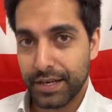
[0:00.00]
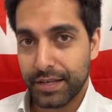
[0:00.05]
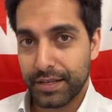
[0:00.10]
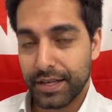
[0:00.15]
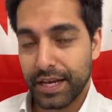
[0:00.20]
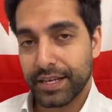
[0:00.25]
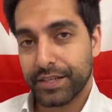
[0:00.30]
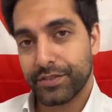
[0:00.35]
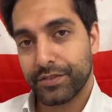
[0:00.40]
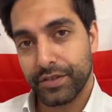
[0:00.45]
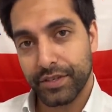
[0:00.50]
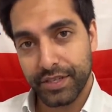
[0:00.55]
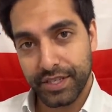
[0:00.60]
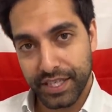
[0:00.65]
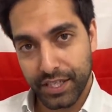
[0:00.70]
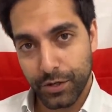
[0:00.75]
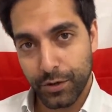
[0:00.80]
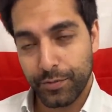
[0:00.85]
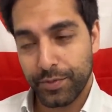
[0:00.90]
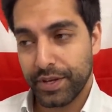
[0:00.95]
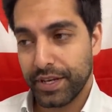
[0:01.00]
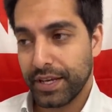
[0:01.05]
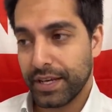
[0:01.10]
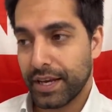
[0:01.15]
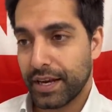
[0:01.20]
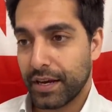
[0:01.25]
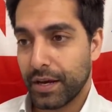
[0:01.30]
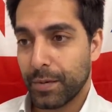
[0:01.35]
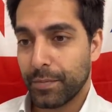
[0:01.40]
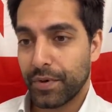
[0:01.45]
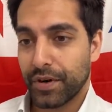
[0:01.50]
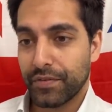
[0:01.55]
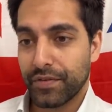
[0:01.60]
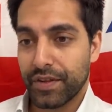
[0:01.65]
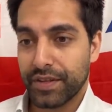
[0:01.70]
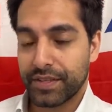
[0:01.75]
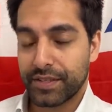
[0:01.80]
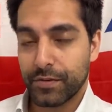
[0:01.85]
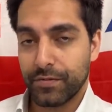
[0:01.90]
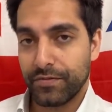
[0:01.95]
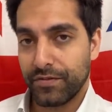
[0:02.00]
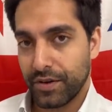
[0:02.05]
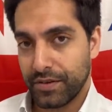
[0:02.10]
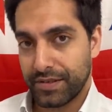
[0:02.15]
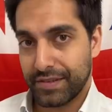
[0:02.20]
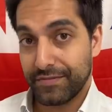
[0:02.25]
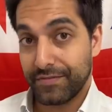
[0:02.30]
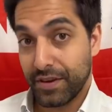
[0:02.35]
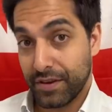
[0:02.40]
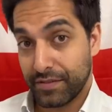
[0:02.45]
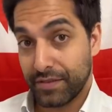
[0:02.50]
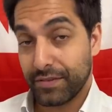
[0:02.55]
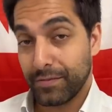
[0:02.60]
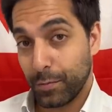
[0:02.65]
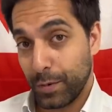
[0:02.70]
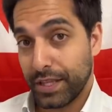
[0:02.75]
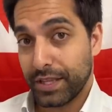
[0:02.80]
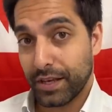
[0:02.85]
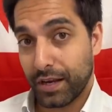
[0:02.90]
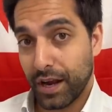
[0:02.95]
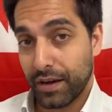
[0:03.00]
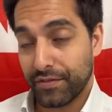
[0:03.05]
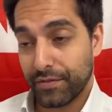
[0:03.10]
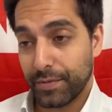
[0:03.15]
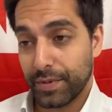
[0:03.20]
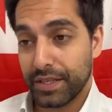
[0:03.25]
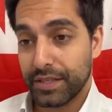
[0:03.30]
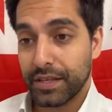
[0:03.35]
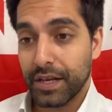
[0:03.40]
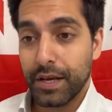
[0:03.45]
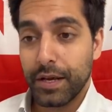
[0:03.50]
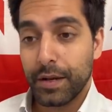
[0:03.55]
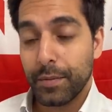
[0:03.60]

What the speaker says: thanks to the DUP and a number of others who voted with the government,